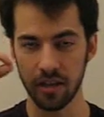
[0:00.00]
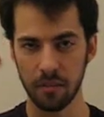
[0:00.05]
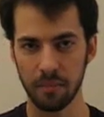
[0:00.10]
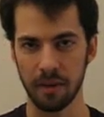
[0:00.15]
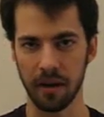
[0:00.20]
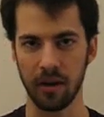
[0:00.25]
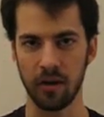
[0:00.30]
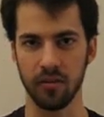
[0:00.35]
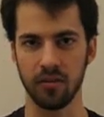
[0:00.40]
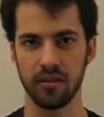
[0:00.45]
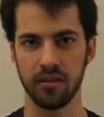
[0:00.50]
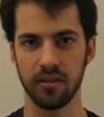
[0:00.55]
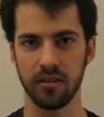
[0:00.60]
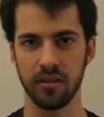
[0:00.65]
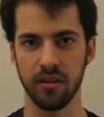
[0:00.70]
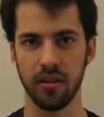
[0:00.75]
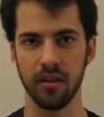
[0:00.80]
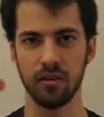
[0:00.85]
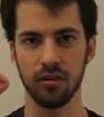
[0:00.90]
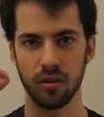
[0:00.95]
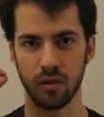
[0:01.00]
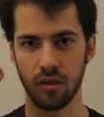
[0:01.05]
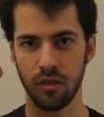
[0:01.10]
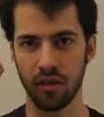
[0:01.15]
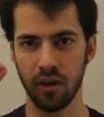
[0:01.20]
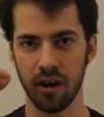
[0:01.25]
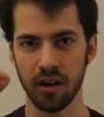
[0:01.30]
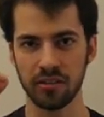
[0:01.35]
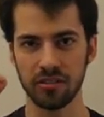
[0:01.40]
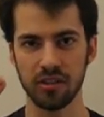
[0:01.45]
about, your
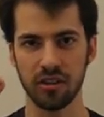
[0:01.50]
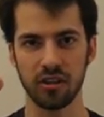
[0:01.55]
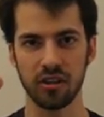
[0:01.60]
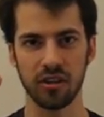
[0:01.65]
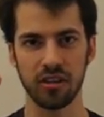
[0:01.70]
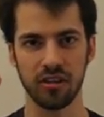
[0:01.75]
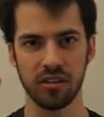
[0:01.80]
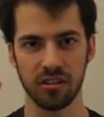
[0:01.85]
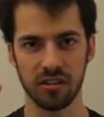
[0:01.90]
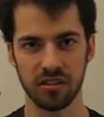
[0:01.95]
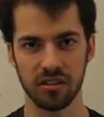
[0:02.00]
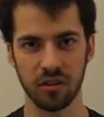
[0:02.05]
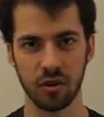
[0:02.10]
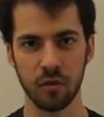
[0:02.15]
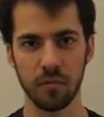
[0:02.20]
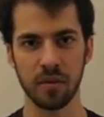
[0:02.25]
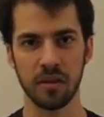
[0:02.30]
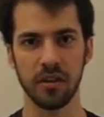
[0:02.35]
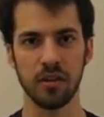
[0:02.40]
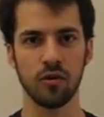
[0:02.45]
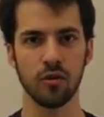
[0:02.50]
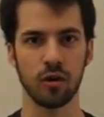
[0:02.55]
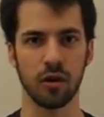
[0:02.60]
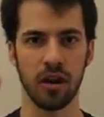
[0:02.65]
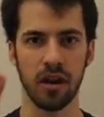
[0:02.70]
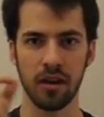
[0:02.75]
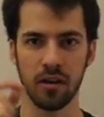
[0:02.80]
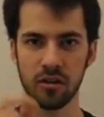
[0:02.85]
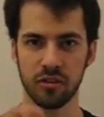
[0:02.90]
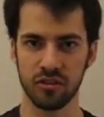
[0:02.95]
thoughts are going to determine your
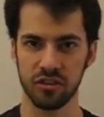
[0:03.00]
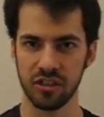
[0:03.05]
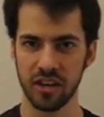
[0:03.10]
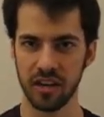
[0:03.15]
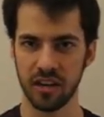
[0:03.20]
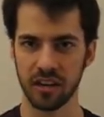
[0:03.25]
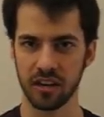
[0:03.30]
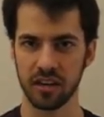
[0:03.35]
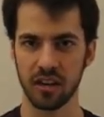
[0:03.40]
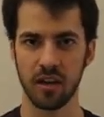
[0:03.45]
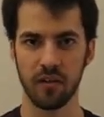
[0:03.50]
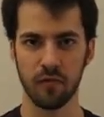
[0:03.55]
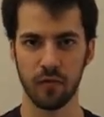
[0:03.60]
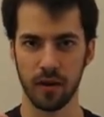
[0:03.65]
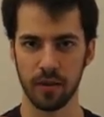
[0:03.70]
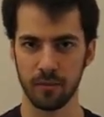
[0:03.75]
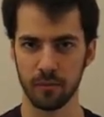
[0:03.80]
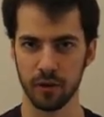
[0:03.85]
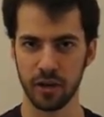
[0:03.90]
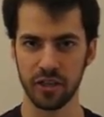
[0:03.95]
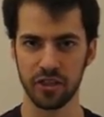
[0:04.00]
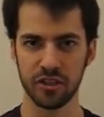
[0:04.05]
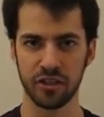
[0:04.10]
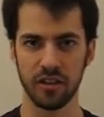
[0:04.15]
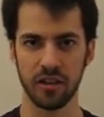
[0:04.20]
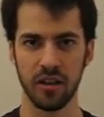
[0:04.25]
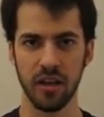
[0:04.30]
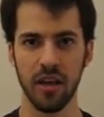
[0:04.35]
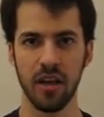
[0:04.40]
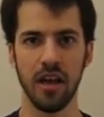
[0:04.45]
energetic vibration.
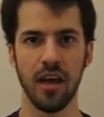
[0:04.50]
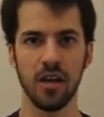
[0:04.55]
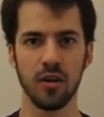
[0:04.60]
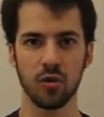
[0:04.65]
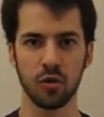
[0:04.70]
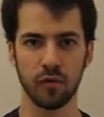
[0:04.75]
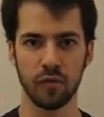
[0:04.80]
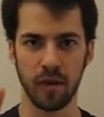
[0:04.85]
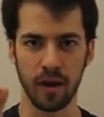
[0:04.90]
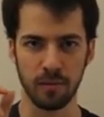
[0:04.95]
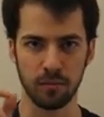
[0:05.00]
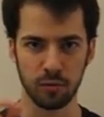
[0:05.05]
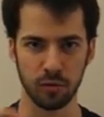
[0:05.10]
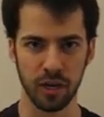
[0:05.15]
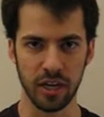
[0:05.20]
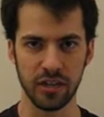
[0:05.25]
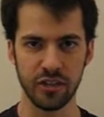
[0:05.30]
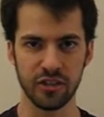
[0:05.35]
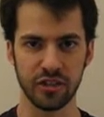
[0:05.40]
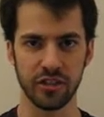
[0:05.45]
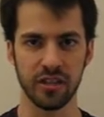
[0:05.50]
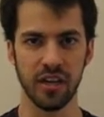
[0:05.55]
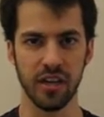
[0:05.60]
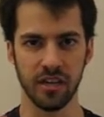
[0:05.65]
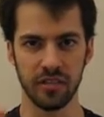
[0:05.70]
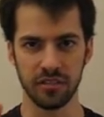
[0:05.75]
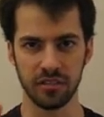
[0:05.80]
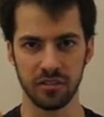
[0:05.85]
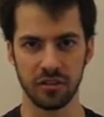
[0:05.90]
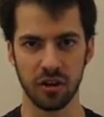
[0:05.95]
And your vibration
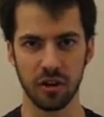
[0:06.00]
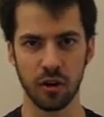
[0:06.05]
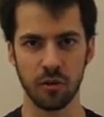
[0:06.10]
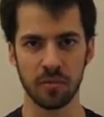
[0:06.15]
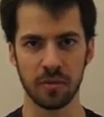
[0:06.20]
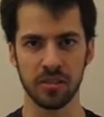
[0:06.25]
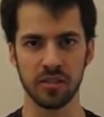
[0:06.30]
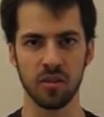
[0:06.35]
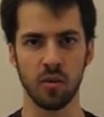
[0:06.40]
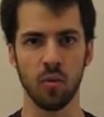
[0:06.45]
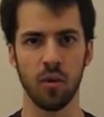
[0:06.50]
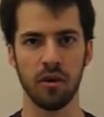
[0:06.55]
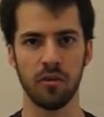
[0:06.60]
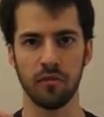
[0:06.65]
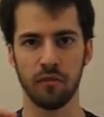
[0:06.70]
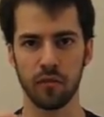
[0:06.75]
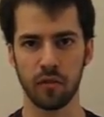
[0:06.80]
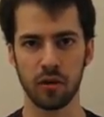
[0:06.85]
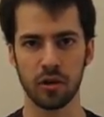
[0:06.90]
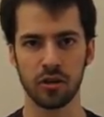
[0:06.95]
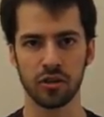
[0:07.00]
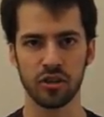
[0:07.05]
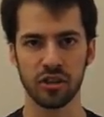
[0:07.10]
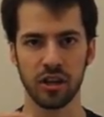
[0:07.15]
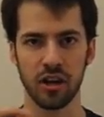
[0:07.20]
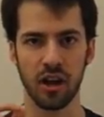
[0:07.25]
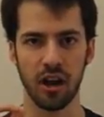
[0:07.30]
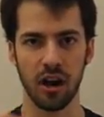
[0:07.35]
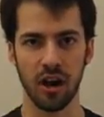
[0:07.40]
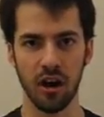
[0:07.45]
determines what
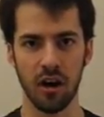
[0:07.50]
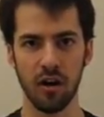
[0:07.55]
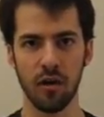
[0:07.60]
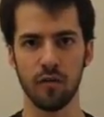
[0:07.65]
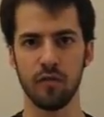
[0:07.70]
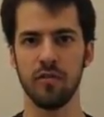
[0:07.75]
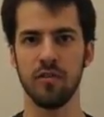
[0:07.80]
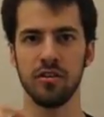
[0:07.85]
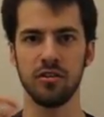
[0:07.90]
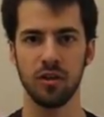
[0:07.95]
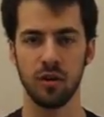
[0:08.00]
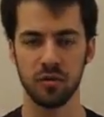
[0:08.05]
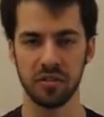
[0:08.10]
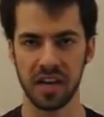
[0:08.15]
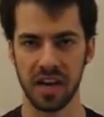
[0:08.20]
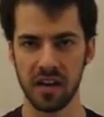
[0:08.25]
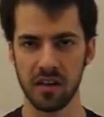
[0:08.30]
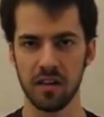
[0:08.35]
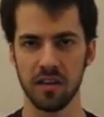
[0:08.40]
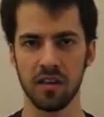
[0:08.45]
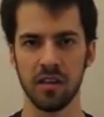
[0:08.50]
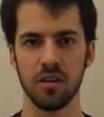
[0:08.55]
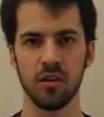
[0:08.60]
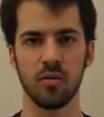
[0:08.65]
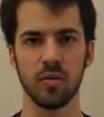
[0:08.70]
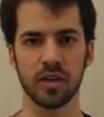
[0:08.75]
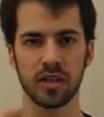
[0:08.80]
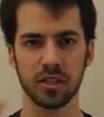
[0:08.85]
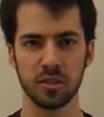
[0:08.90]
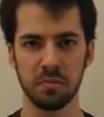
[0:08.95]
version of the totality
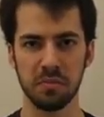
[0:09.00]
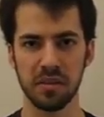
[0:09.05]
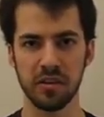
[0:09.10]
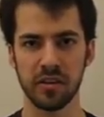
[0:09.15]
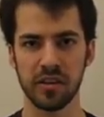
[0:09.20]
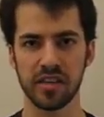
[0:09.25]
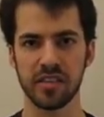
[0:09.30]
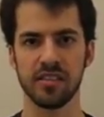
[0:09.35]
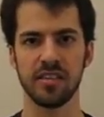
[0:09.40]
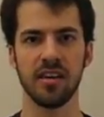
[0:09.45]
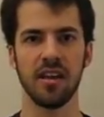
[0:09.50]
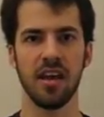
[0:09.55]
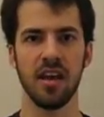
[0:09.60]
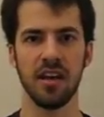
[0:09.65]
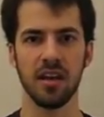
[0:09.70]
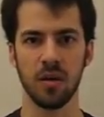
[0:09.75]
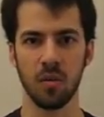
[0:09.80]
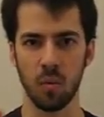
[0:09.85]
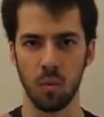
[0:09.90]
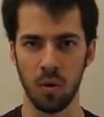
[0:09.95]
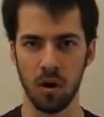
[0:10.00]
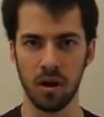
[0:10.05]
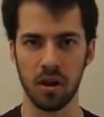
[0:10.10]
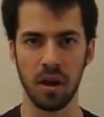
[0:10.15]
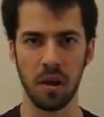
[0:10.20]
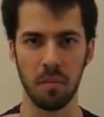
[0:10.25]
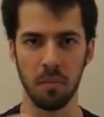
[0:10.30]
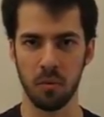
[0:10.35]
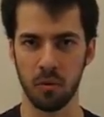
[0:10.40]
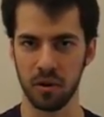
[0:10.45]
you experience at any one
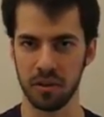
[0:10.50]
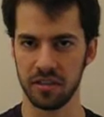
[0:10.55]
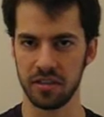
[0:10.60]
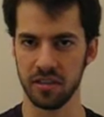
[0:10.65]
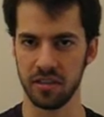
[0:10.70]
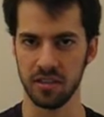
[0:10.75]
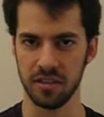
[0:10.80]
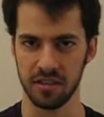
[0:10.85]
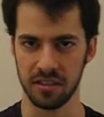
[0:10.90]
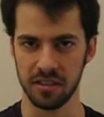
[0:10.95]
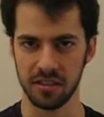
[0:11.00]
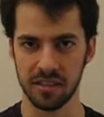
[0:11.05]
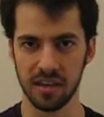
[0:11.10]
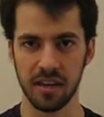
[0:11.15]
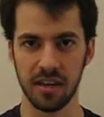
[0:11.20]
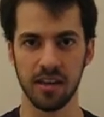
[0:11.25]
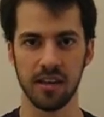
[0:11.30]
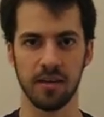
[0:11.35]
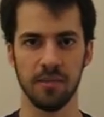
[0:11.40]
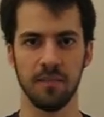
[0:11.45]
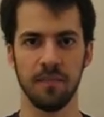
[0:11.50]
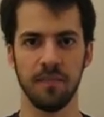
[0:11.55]
point in time.